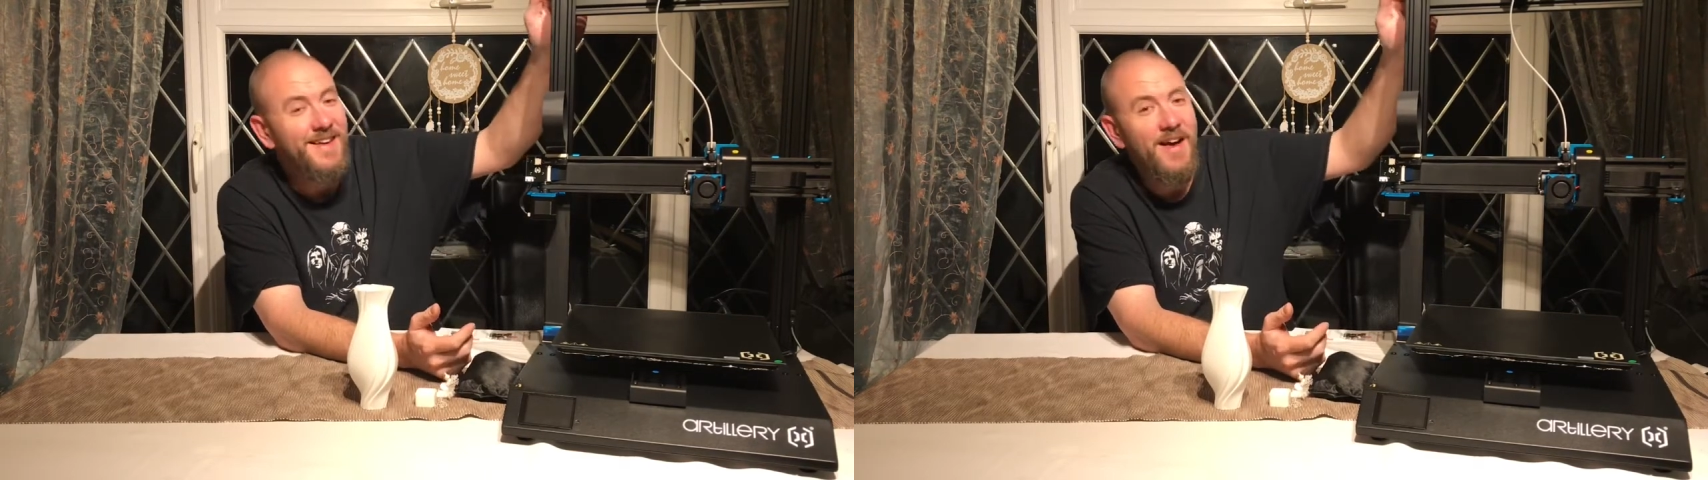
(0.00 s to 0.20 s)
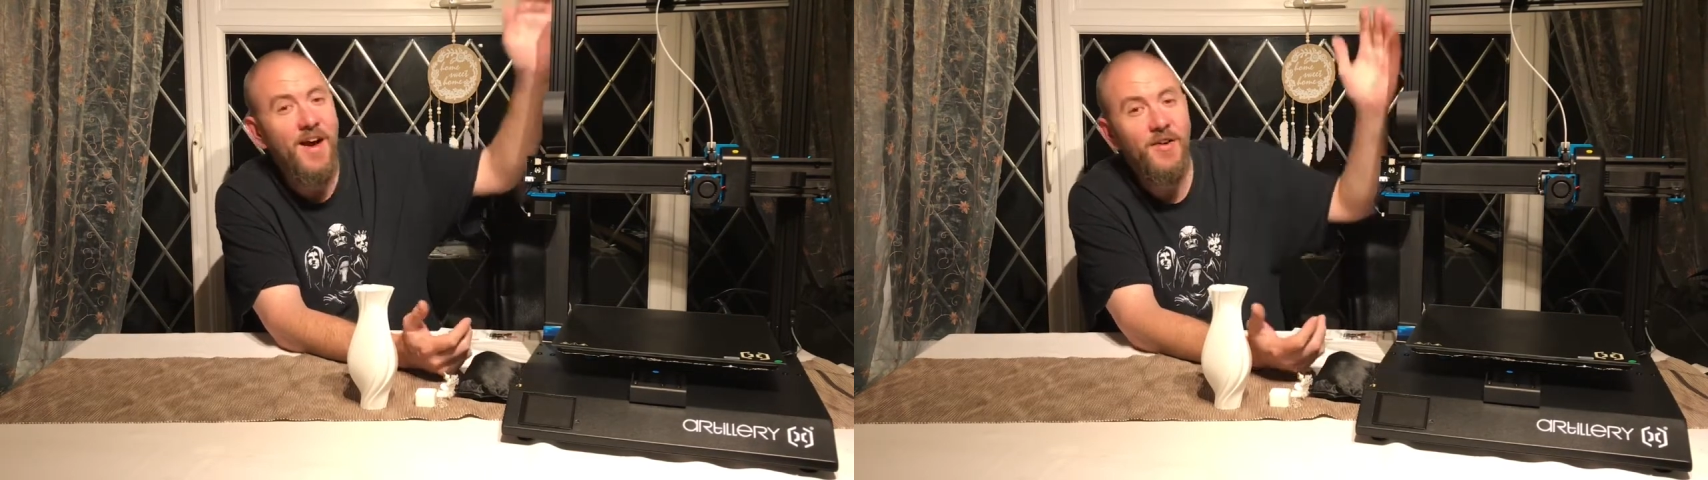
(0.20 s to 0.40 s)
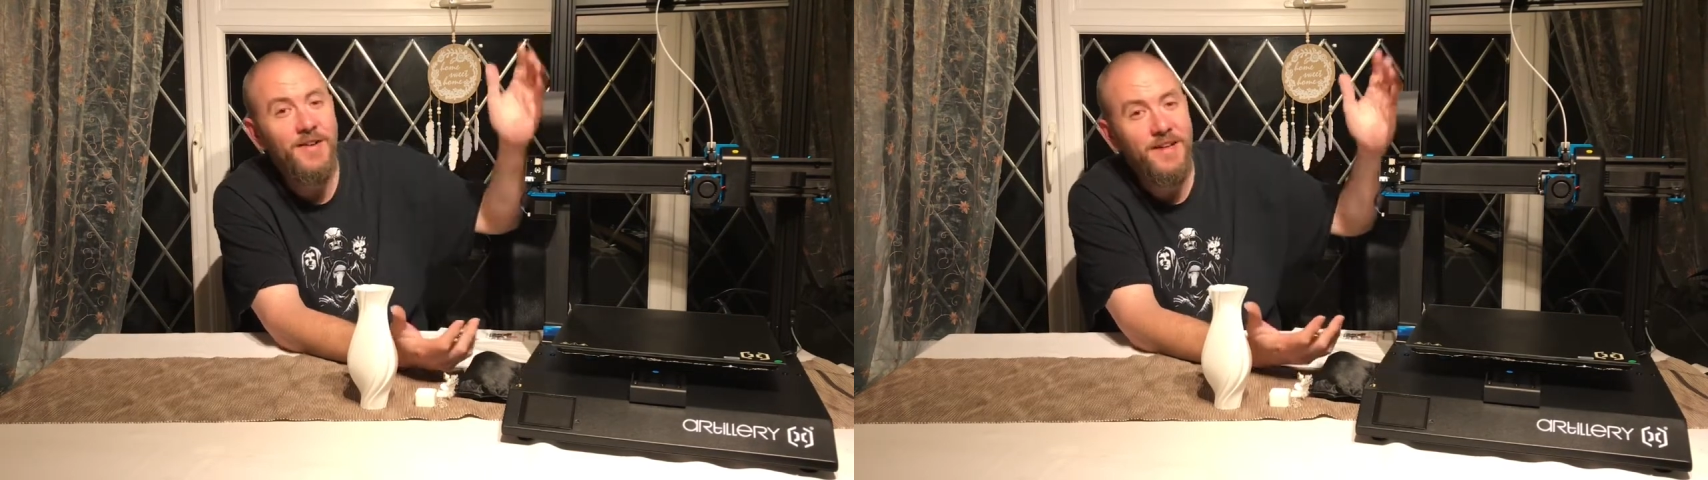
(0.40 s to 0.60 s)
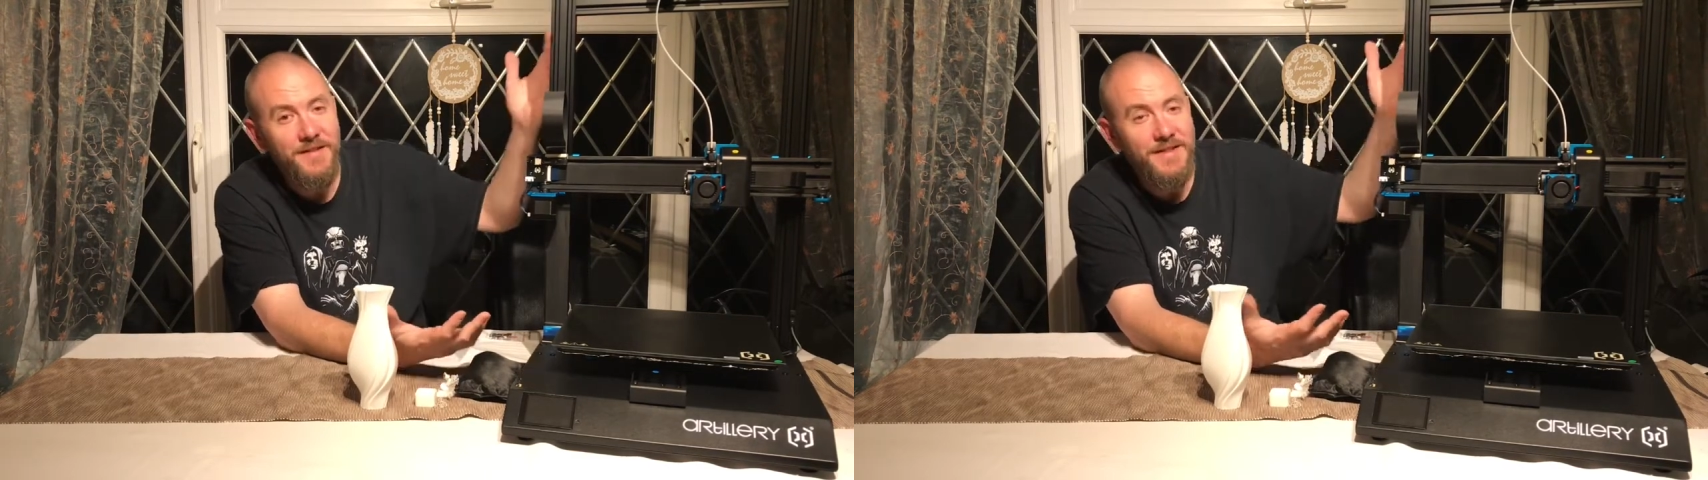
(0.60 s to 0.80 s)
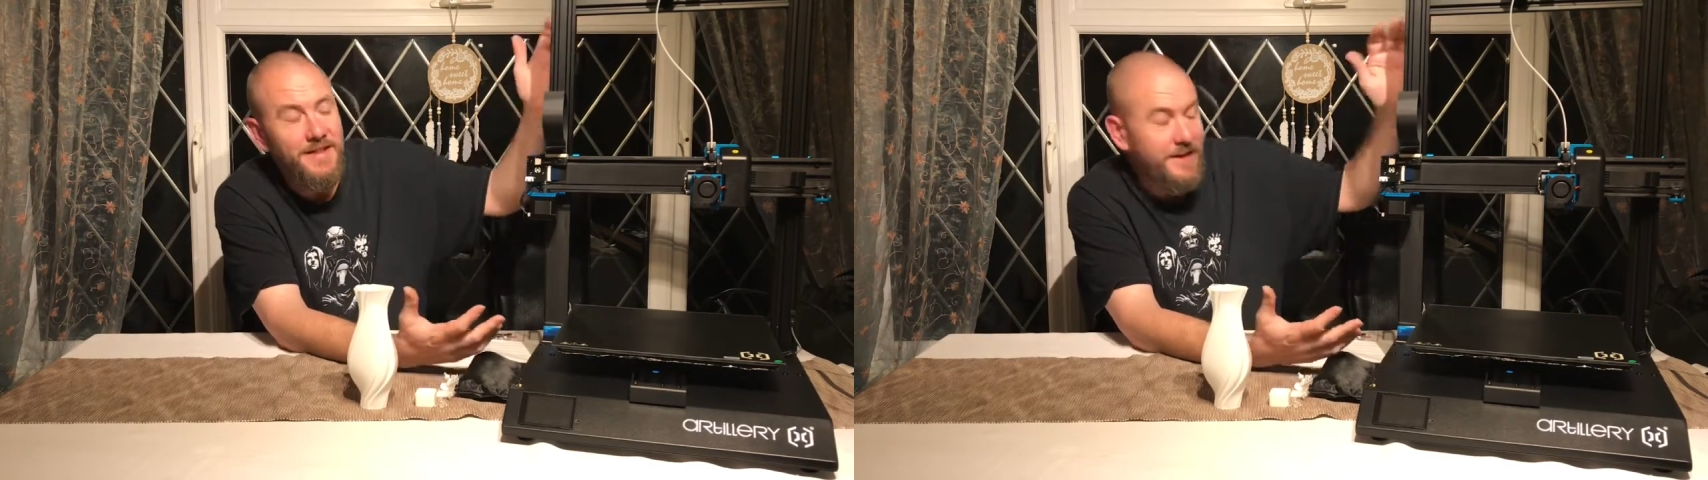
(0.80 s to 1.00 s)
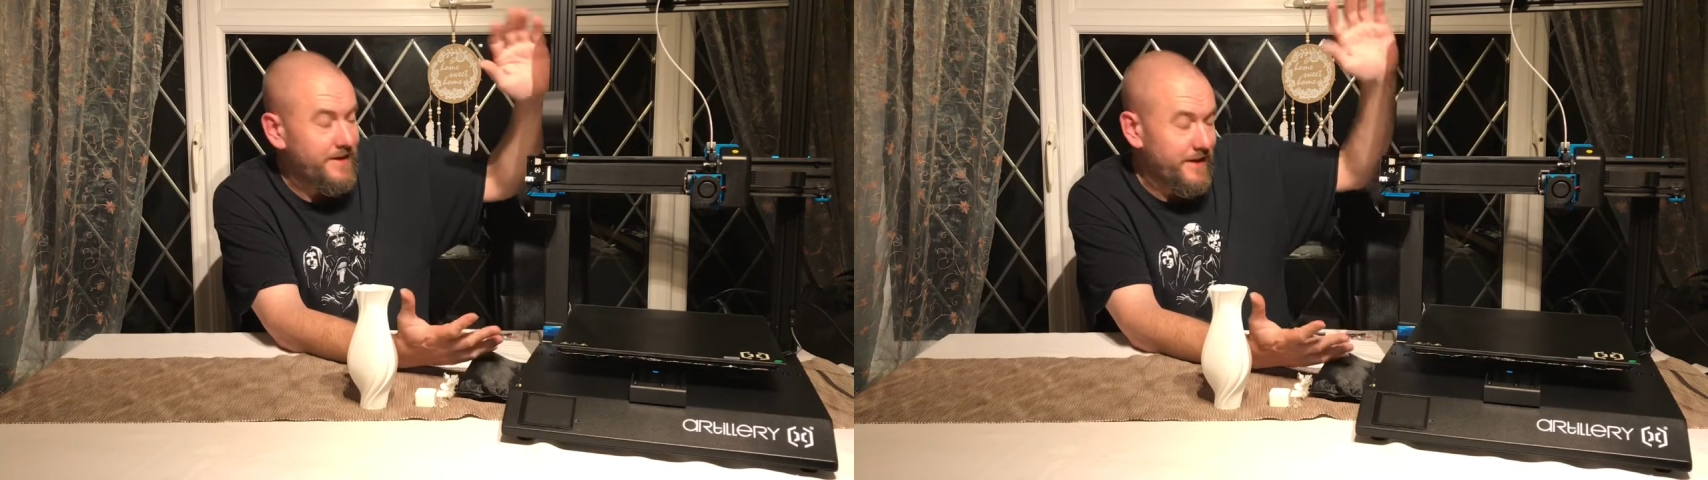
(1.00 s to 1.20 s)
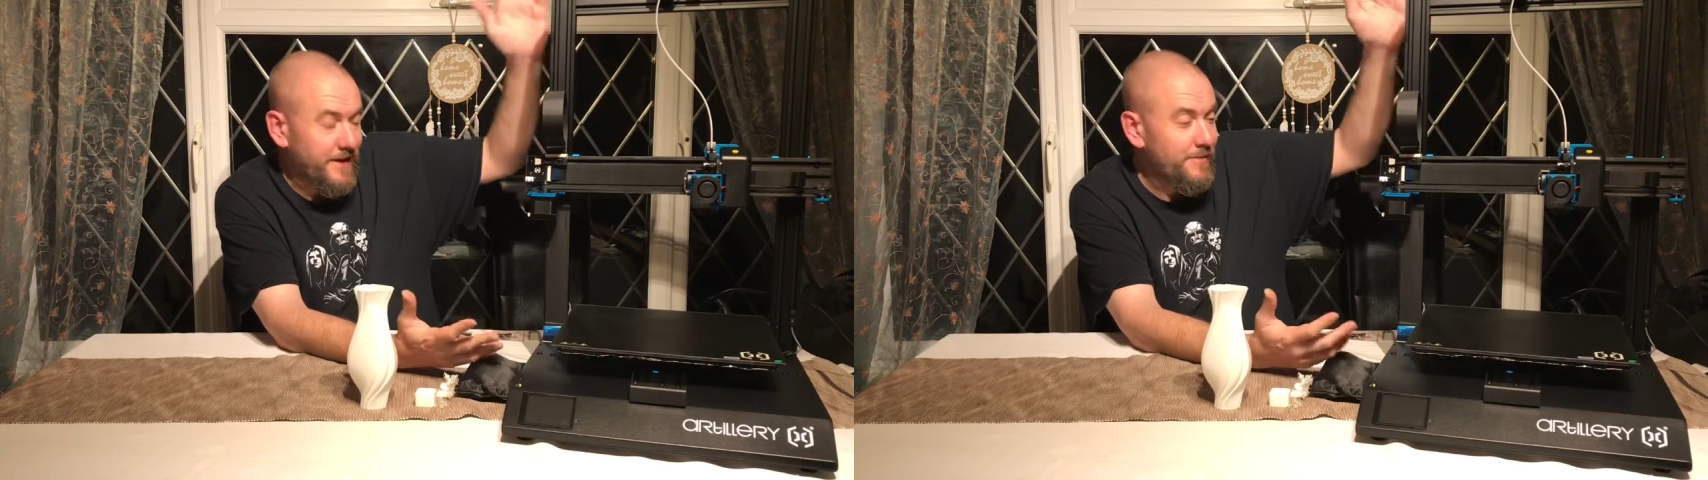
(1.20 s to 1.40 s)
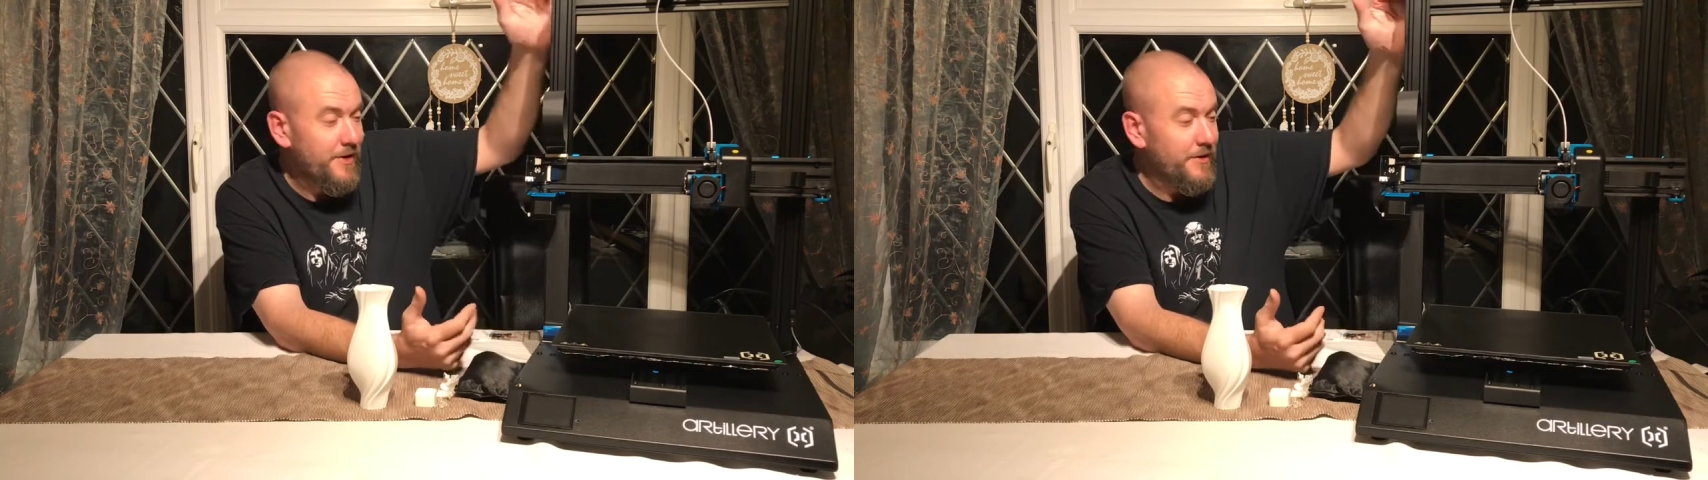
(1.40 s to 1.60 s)
only if it's needed. At
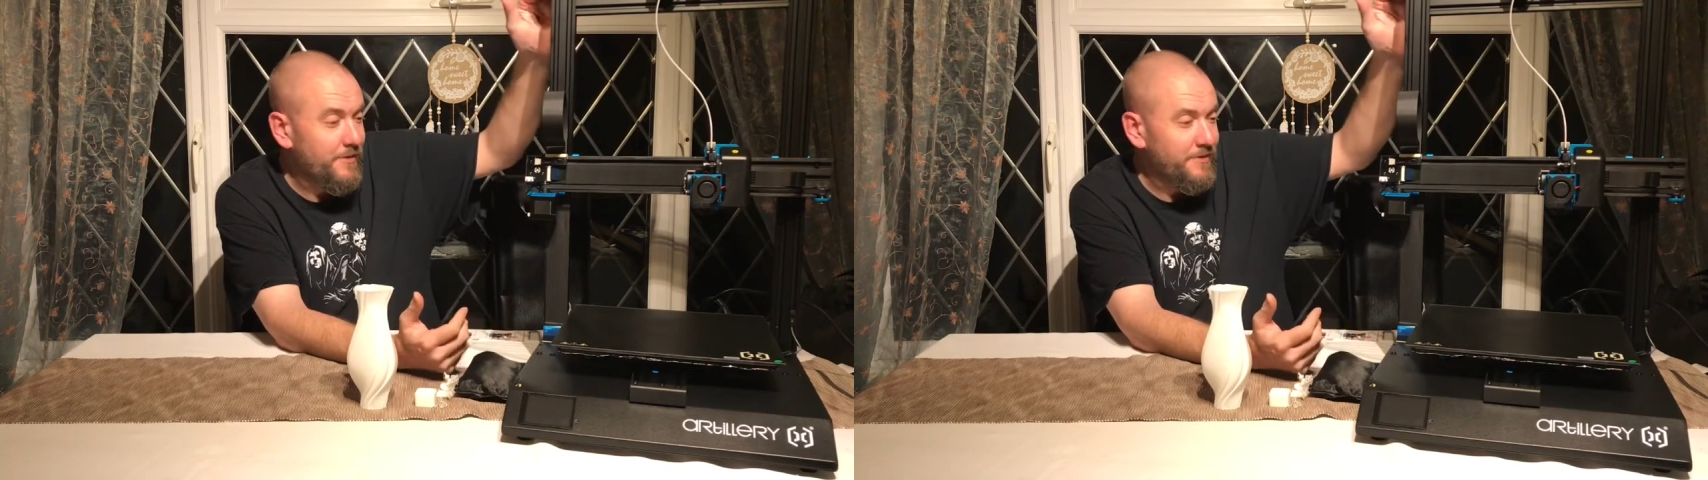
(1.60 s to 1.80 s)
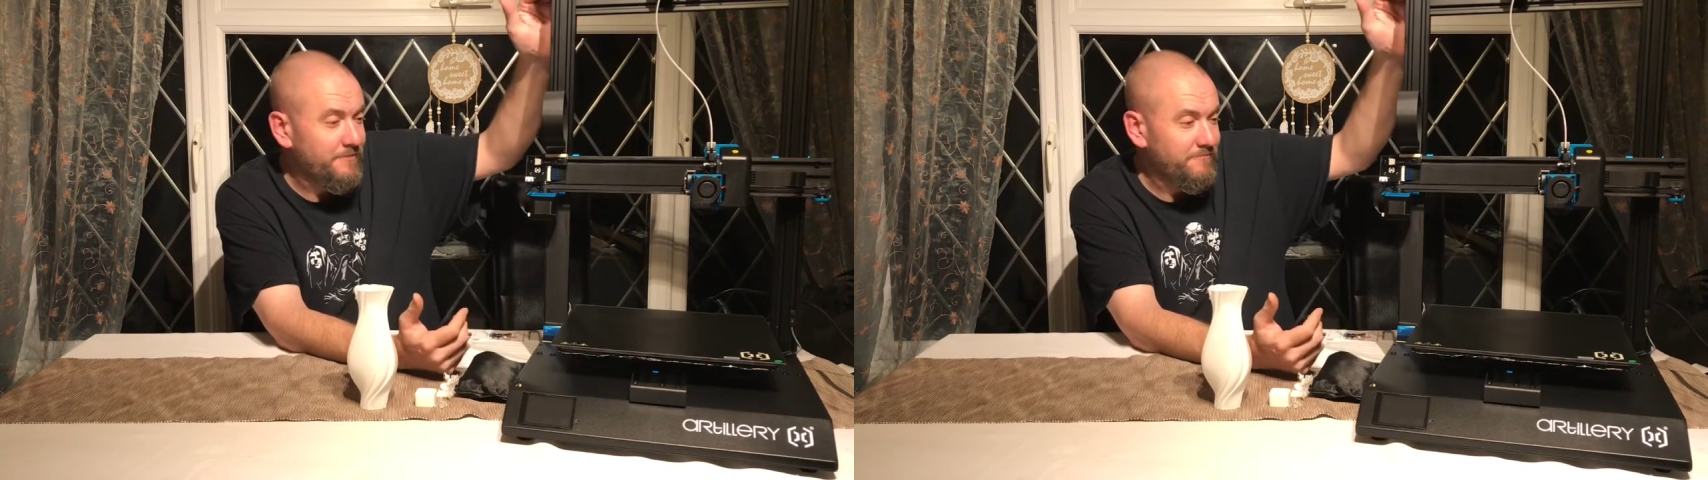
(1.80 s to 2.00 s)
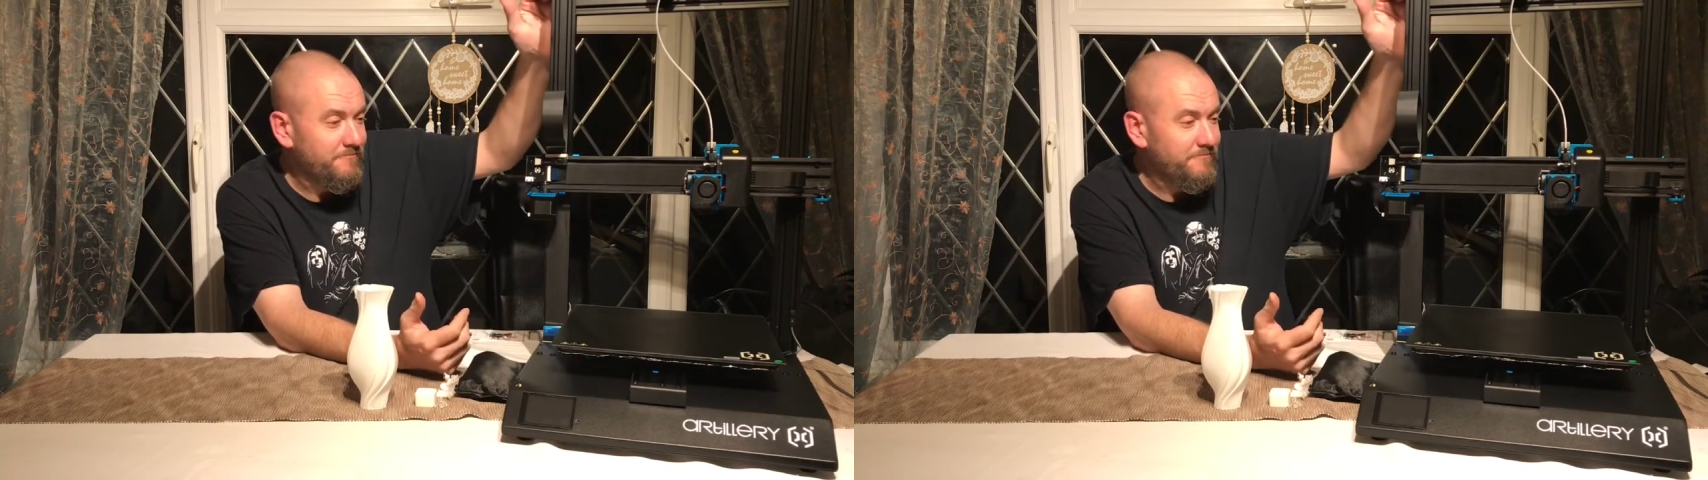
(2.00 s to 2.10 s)
the moment